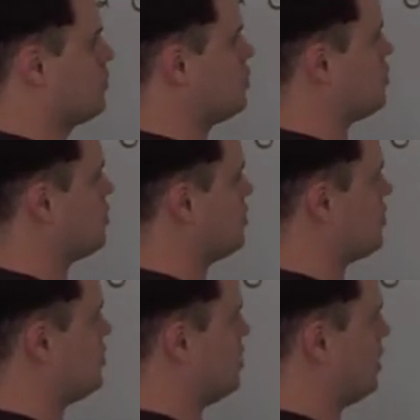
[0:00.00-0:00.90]
So this one
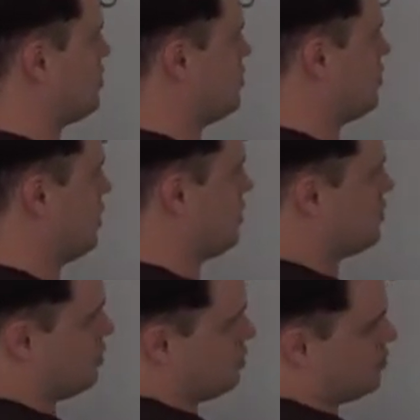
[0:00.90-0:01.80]
says x is
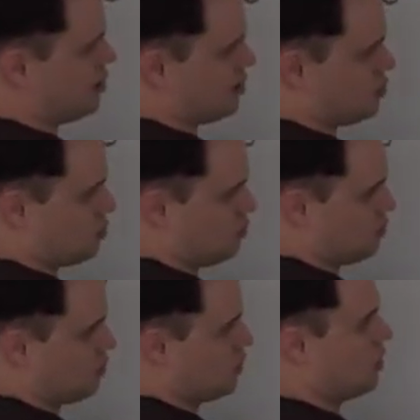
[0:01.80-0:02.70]
less than 6.
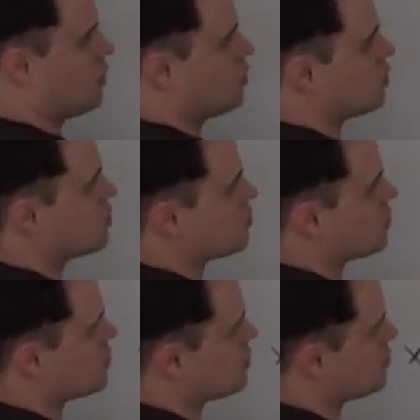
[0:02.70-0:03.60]
This
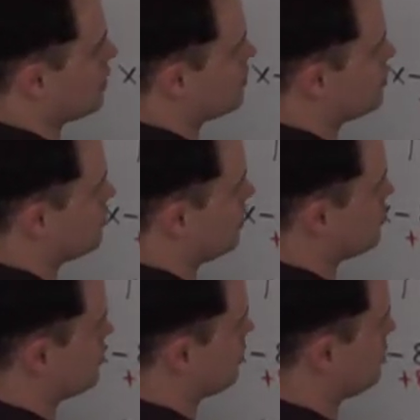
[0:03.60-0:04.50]
one says x is
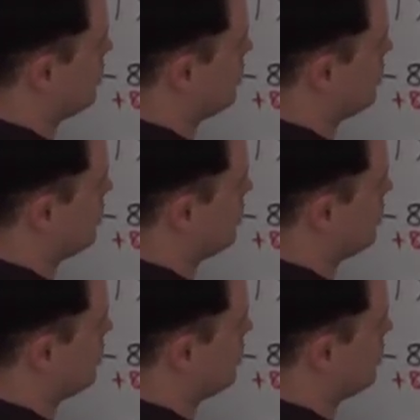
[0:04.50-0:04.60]
less than